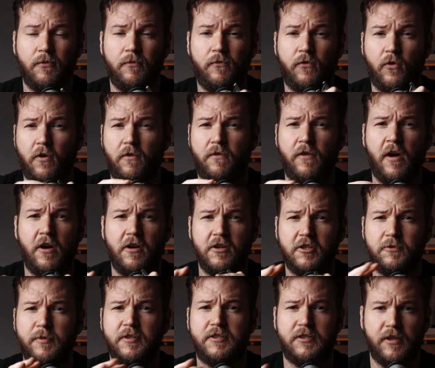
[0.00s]
for a very
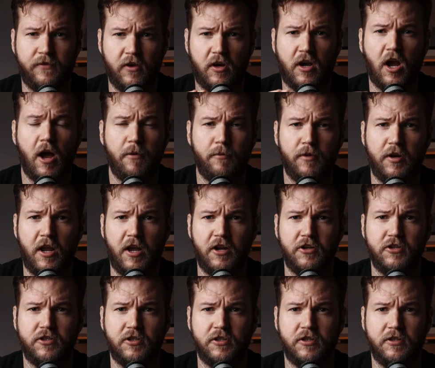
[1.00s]
specific
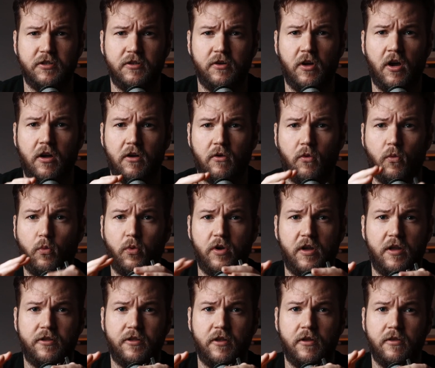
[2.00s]
combination
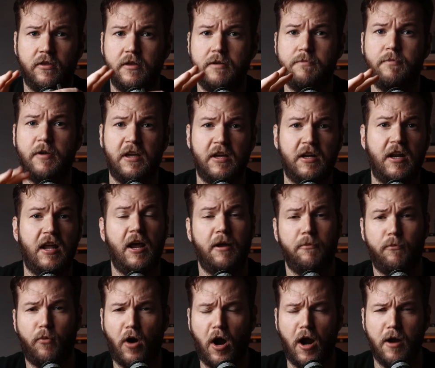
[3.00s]
with the pen
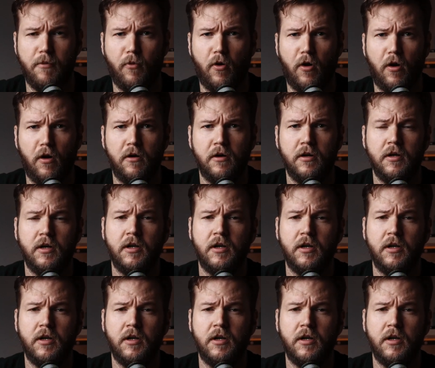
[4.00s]
and pry bar.